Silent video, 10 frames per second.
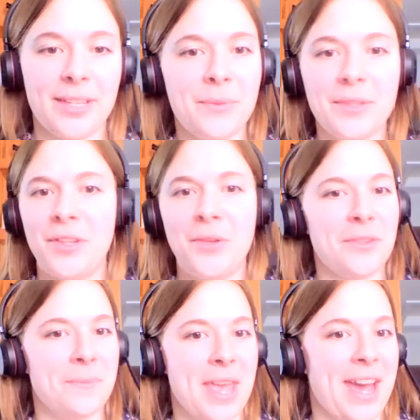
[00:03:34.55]
It was new
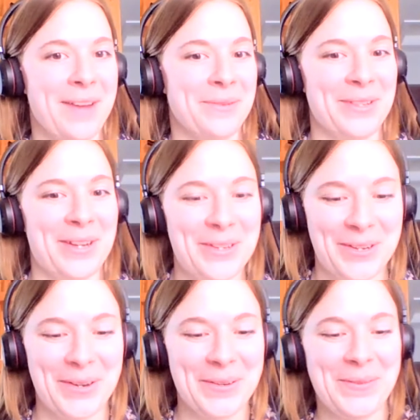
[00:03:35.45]
to me. I was not
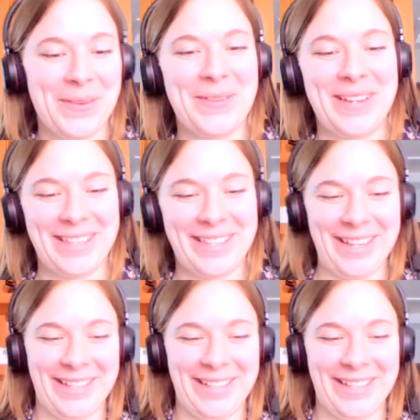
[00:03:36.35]
sure what it was.